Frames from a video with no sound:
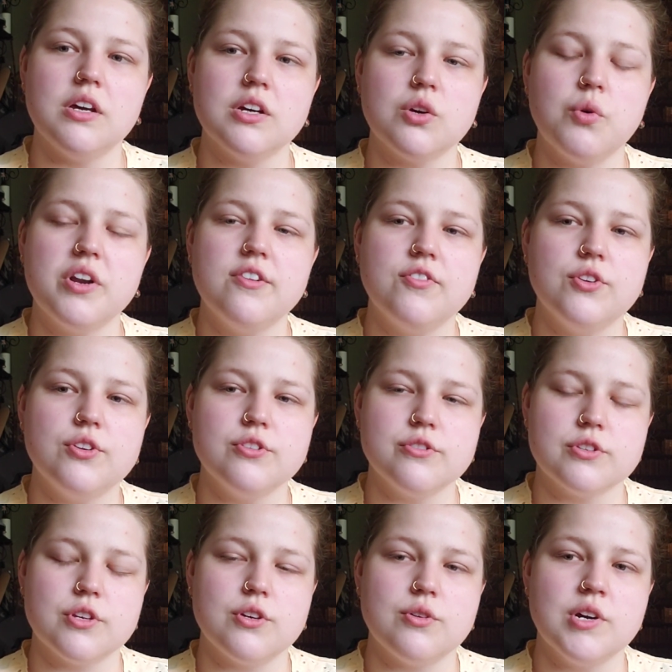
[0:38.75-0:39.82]
quite a few years
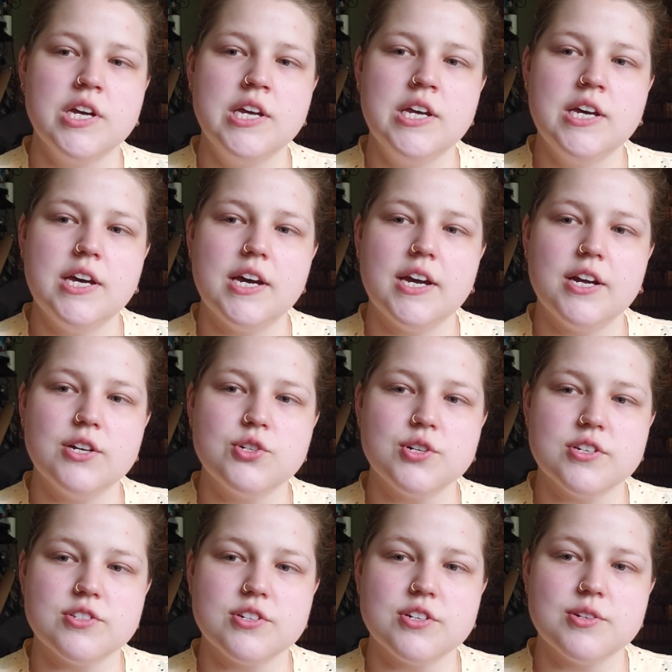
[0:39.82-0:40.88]
ago, a
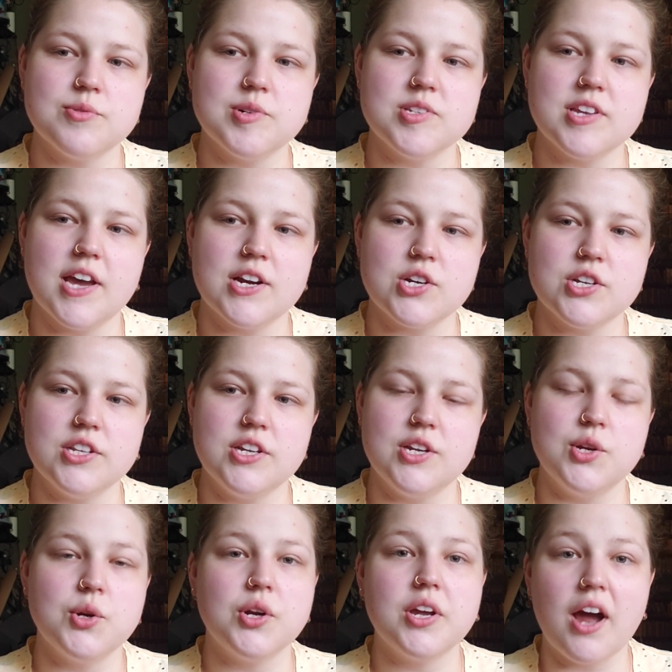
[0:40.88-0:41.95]
hairdresser was
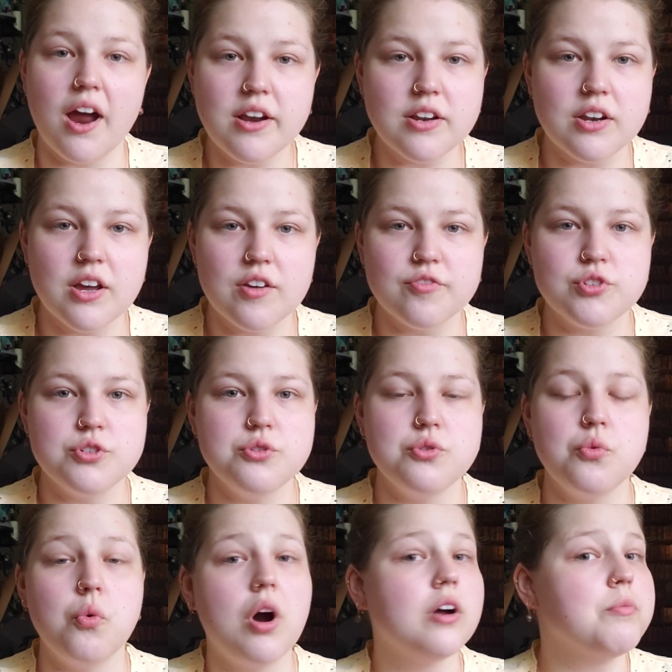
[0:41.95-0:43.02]
actually kind enough to
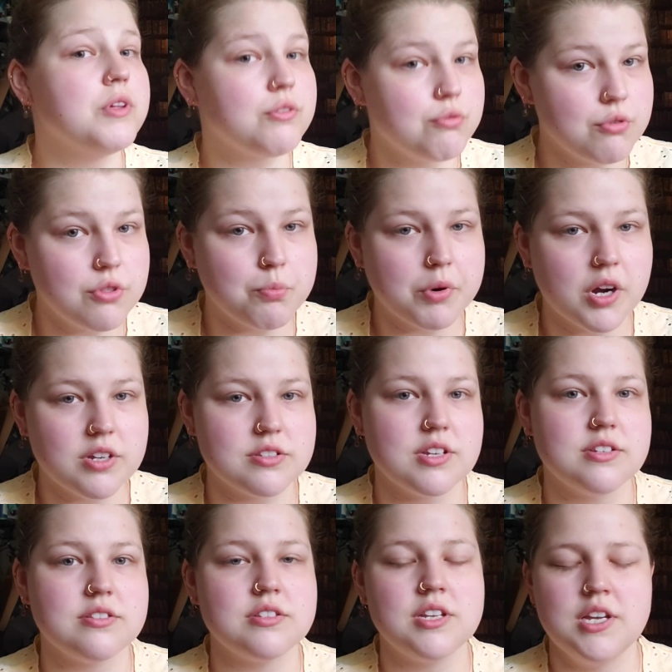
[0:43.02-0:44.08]
walk me through the
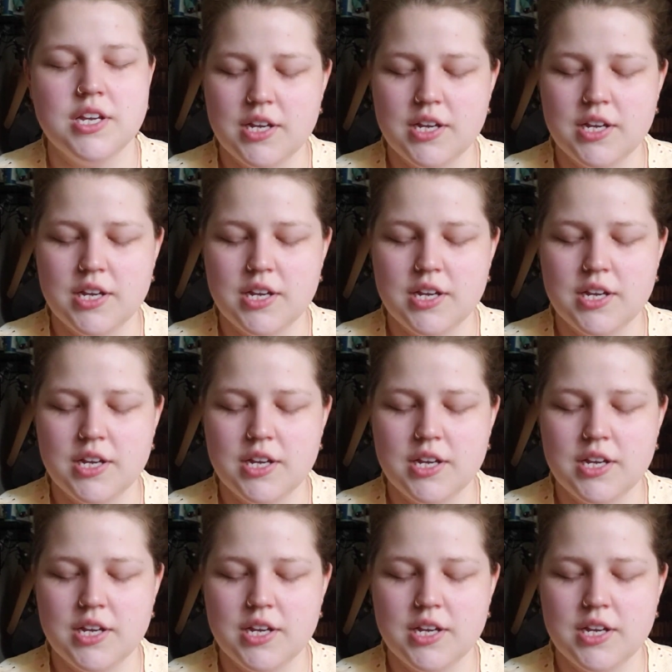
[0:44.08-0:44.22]
process.